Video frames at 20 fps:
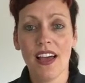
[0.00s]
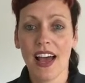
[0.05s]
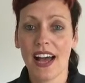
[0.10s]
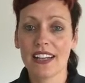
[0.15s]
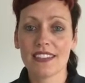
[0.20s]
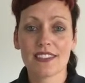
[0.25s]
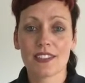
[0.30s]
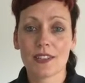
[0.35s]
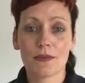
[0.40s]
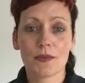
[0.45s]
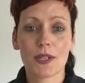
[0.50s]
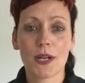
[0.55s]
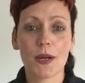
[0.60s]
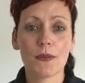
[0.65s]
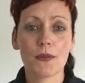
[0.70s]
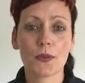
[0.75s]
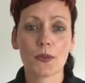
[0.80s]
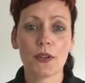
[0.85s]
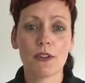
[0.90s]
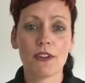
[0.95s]
And
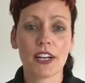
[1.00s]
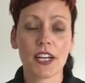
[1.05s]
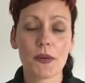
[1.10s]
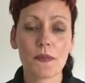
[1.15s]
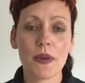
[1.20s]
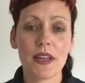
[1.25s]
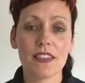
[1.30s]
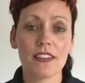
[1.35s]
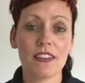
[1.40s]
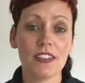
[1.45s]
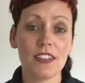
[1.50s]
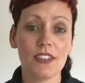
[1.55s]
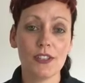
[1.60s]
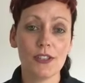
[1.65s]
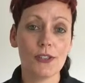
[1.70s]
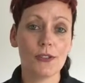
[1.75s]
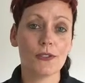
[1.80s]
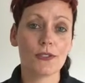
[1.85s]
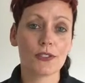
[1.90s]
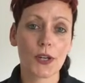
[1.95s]
sometimes we recommend that
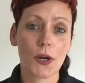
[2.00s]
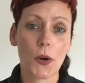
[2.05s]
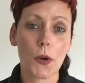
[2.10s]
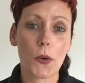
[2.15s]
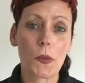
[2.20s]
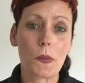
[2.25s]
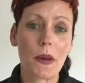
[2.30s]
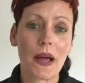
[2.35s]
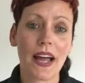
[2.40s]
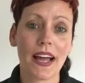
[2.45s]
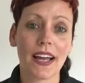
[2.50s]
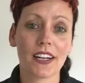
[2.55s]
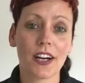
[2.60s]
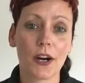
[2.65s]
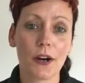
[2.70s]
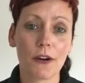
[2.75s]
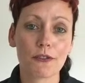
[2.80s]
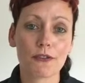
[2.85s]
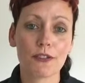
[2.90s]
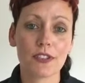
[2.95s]
you use a cold pack
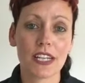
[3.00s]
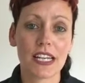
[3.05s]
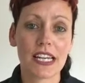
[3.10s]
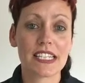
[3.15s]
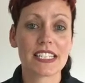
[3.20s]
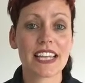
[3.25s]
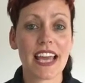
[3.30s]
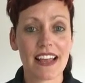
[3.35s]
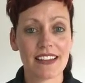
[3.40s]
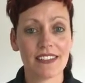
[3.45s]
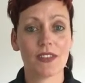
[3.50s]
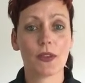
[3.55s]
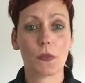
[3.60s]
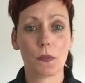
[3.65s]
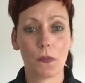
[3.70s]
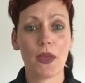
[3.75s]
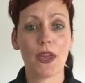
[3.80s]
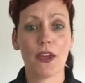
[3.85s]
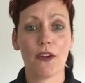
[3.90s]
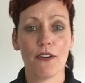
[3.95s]
after an intense
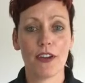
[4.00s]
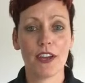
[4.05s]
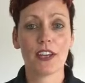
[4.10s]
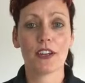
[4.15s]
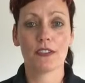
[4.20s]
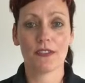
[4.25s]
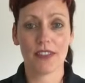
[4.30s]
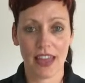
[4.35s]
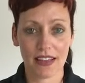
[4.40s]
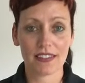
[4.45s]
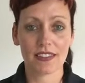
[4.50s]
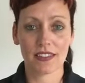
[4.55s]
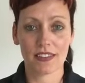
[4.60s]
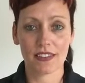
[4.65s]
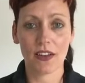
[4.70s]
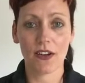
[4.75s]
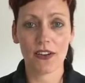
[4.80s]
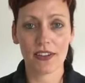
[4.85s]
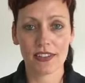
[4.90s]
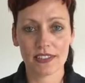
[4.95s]
period of
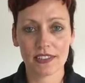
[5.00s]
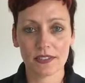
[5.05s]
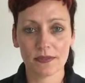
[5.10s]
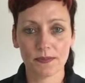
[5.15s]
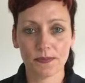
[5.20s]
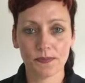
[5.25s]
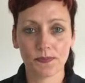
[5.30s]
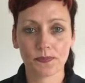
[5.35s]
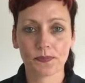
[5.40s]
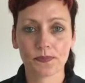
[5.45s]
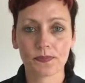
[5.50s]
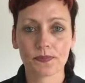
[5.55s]
exercise.